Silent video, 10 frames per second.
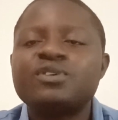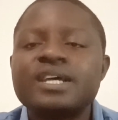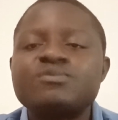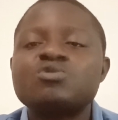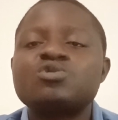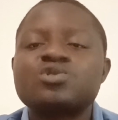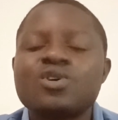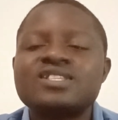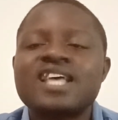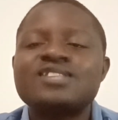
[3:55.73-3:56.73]
in order for
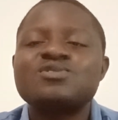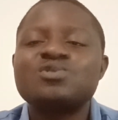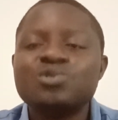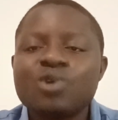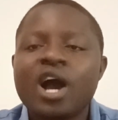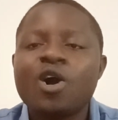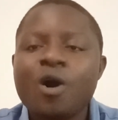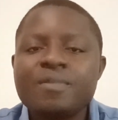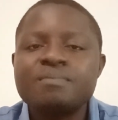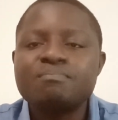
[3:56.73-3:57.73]
them to trust that
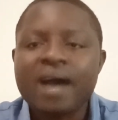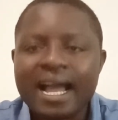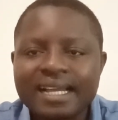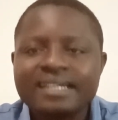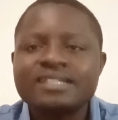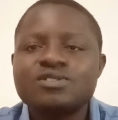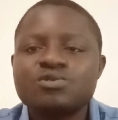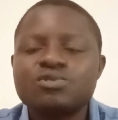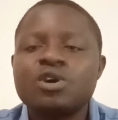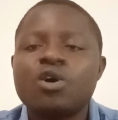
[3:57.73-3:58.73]
you are coming
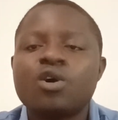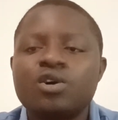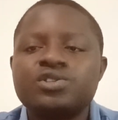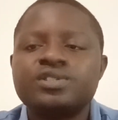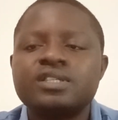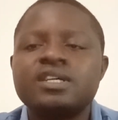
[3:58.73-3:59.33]
back to their